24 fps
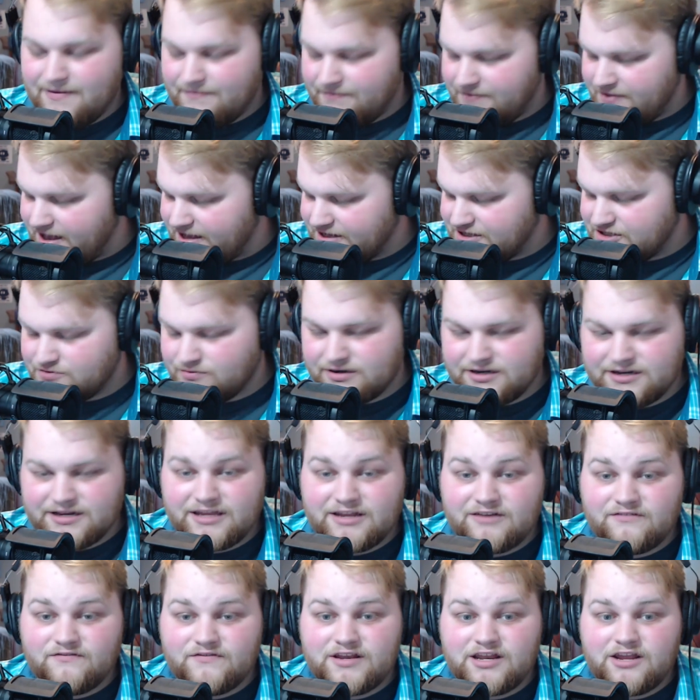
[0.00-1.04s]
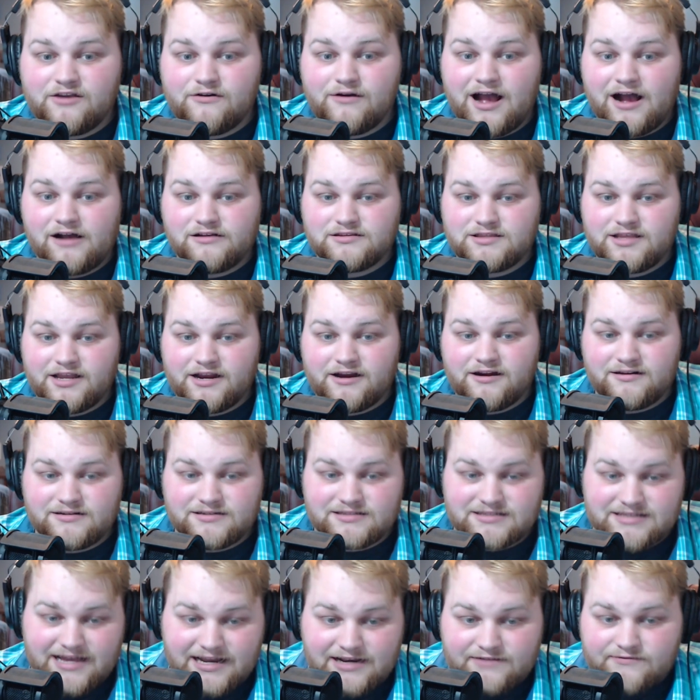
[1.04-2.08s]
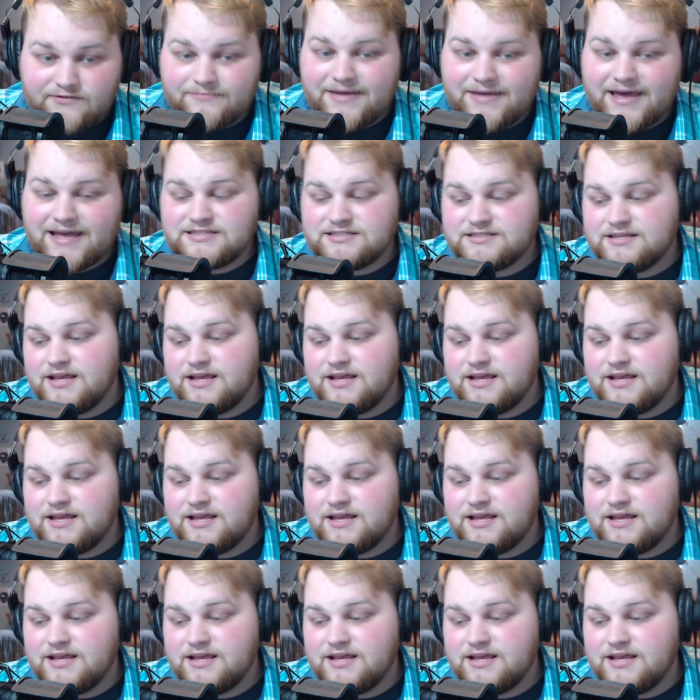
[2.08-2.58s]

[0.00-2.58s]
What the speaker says: I just wanted to get a video out there, and it's kind of a mess.